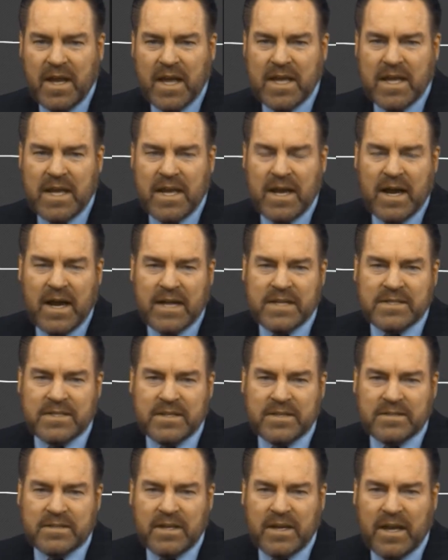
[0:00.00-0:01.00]
in the Nike hot
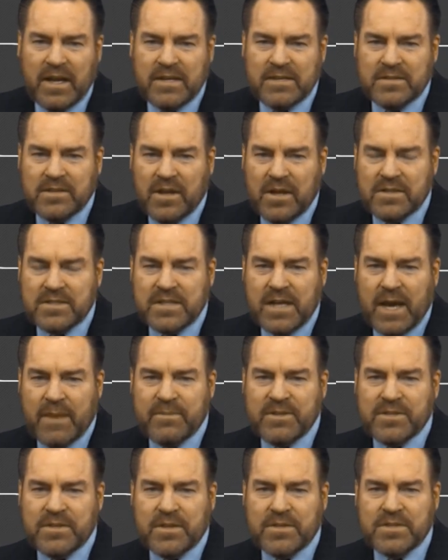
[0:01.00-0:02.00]
seat today. He's
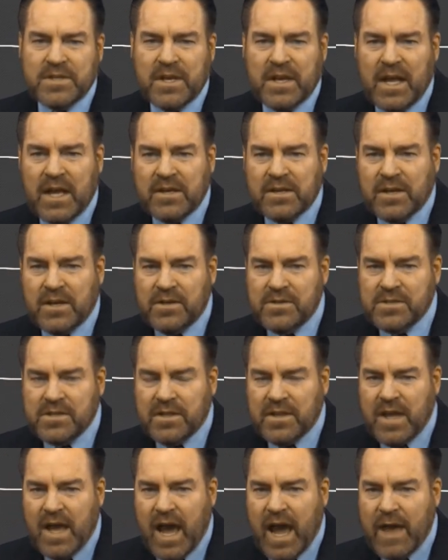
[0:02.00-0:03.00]
longtime associate head
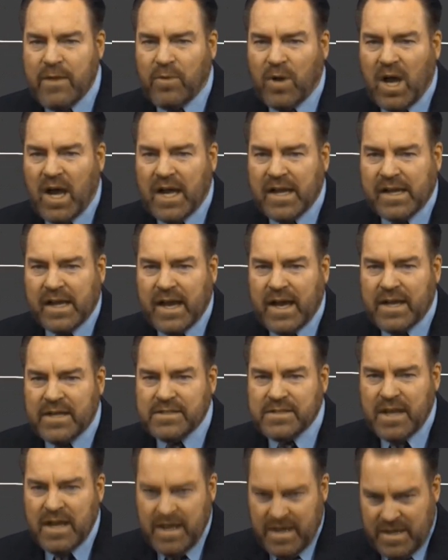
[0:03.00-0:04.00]
coach of the Iowa
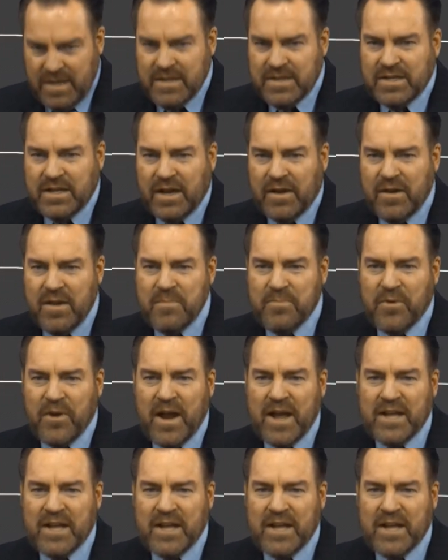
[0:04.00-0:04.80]
Hawkeyes. Terry